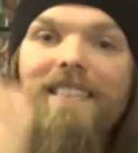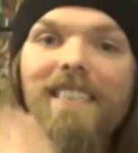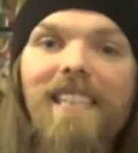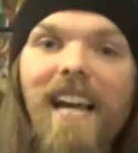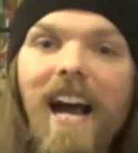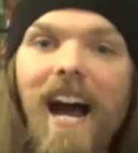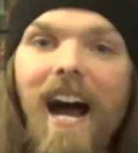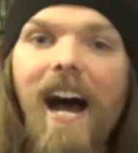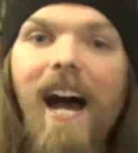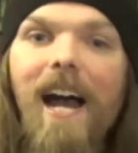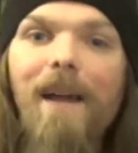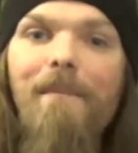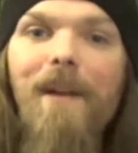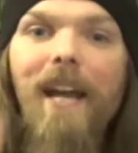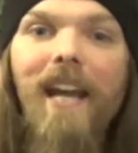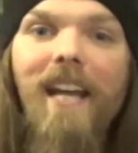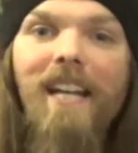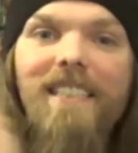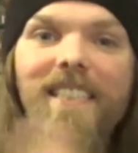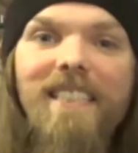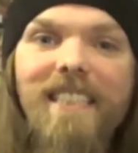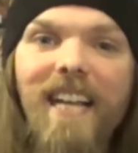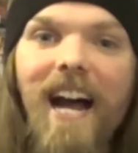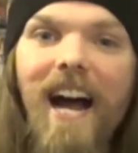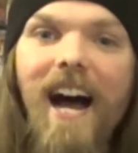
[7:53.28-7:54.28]
time
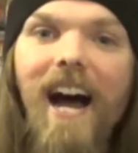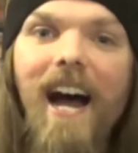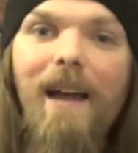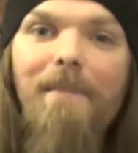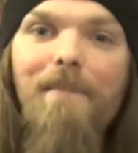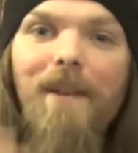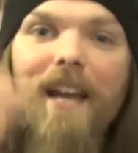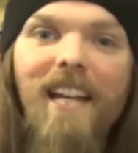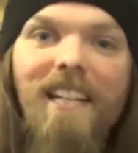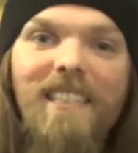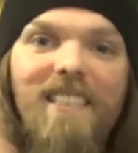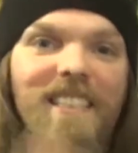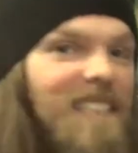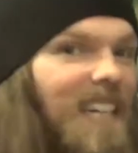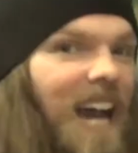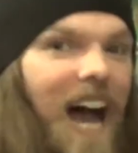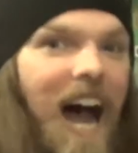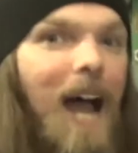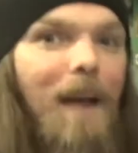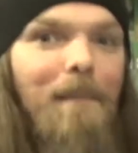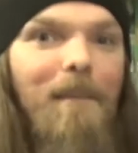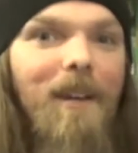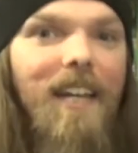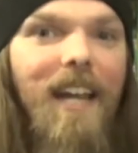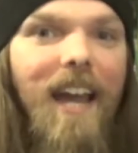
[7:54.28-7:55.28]
and time and
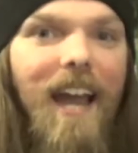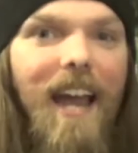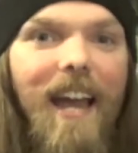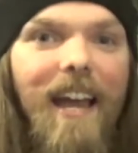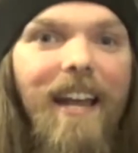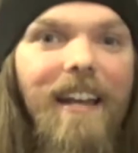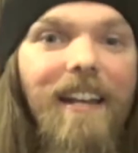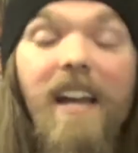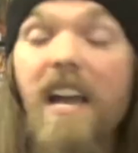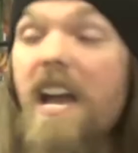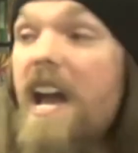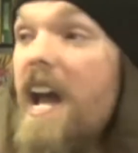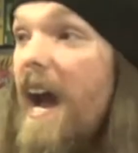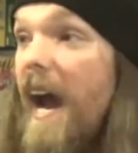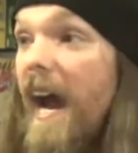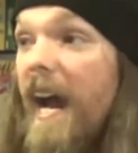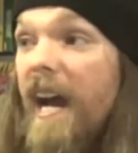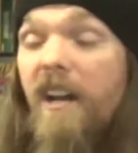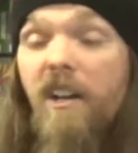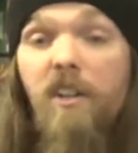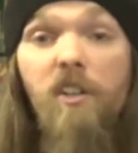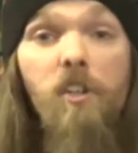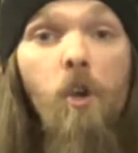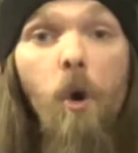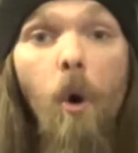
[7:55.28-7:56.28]
time again,
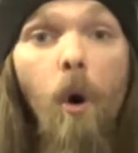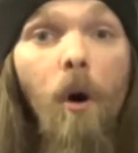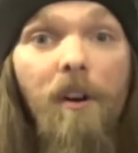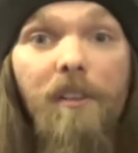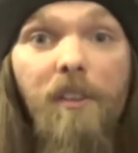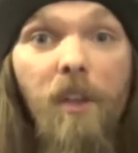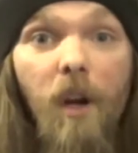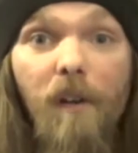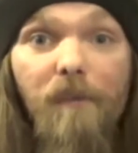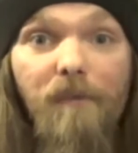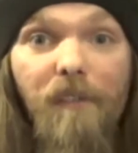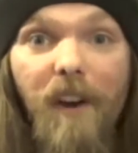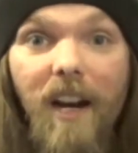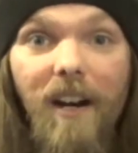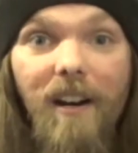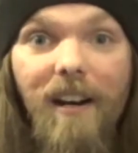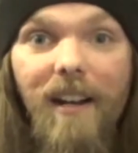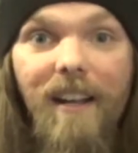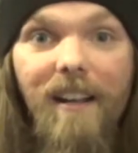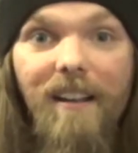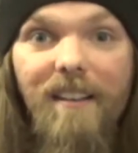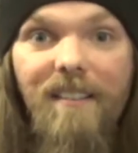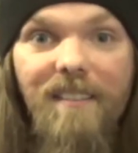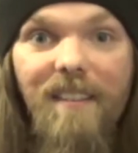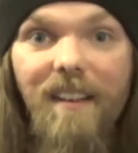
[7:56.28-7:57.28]
ignore their very
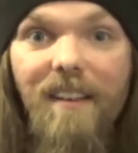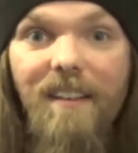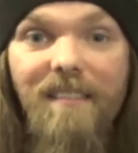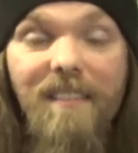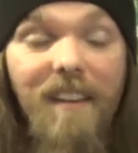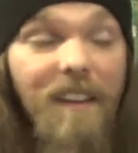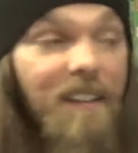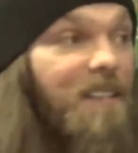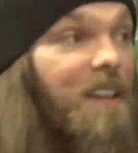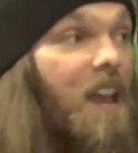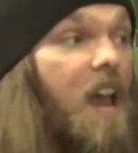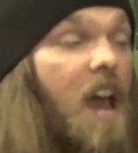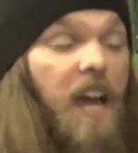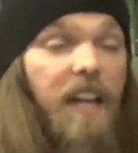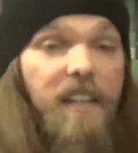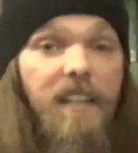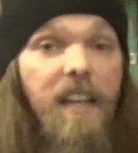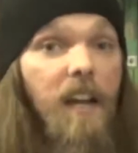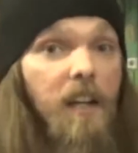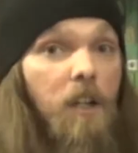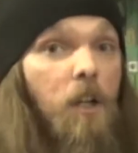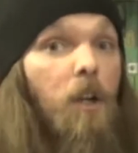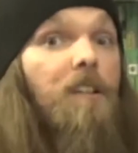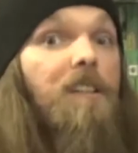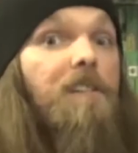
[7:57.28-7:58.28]
existence,
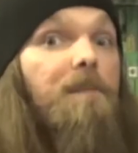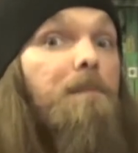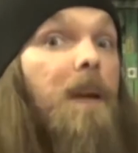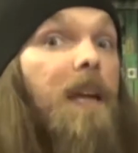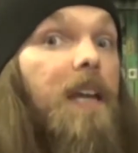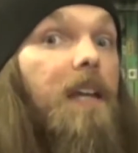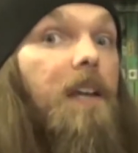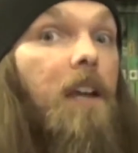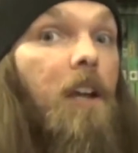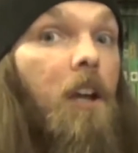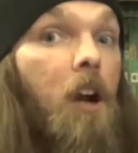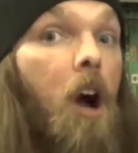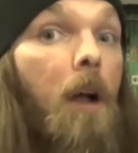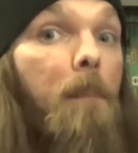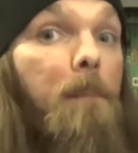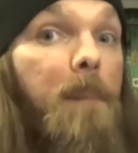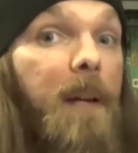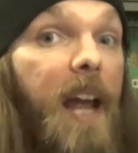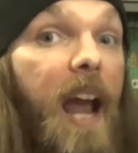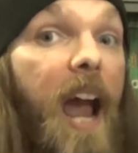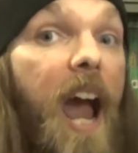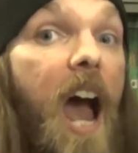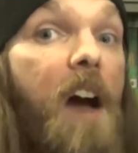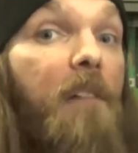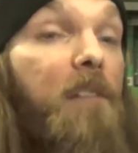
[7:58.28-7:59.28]
yet you're speaking on
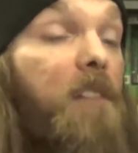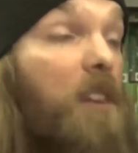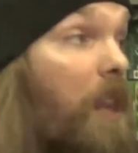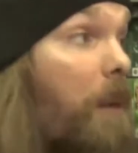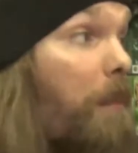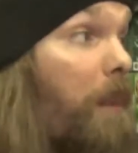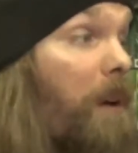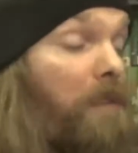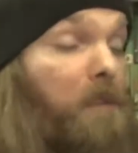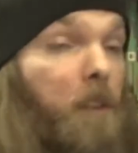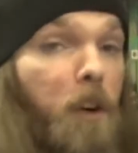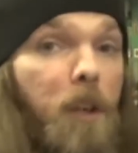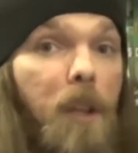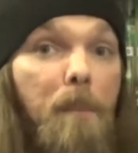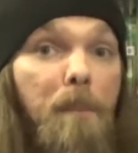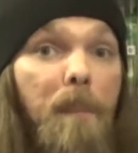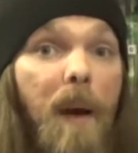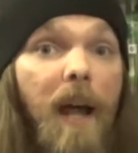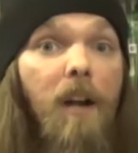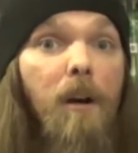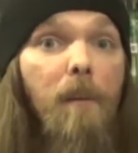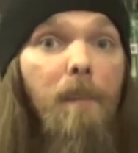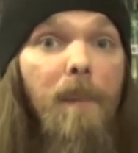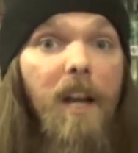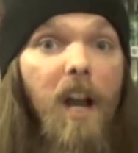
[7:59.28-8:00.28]
behalf of them and for the
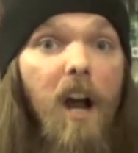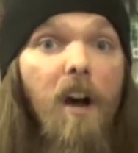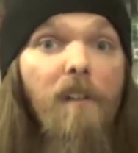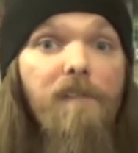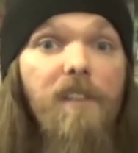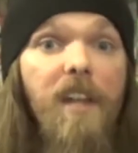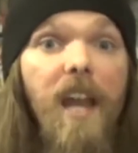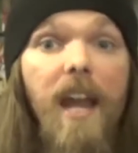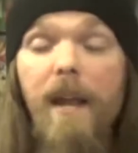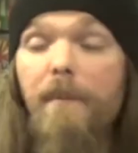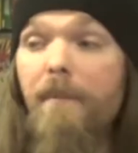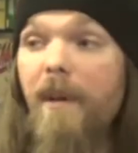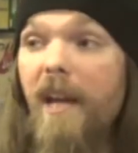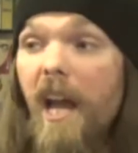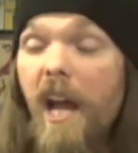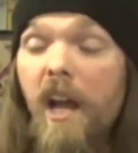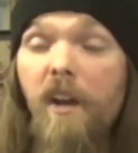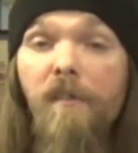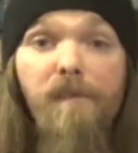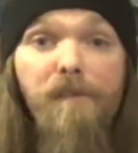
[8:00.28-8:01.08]
betterment of gaming and